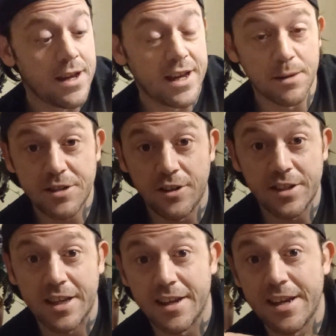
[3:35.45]
And I'm
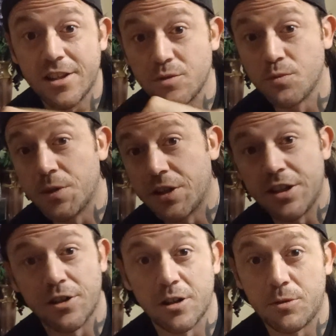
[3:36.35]
telling you, it's really
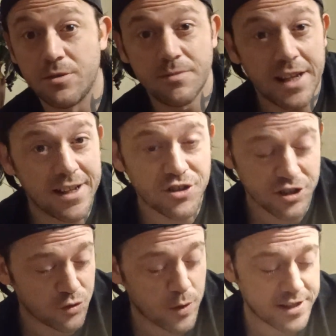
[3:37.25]
durable. Yeah, it's
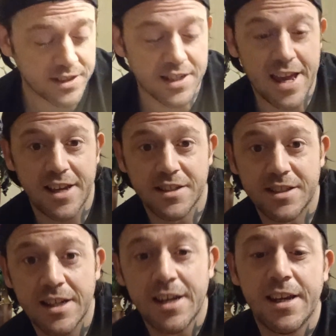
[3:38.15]
just resin
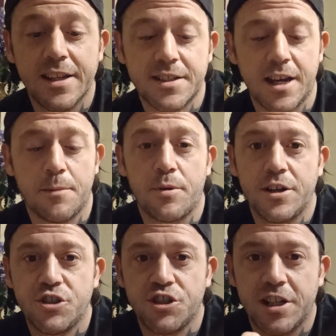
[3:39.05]
cased. It's got a
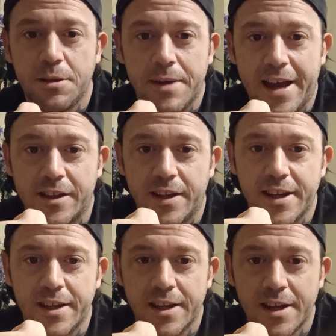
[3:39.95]
pretty shitty backlight,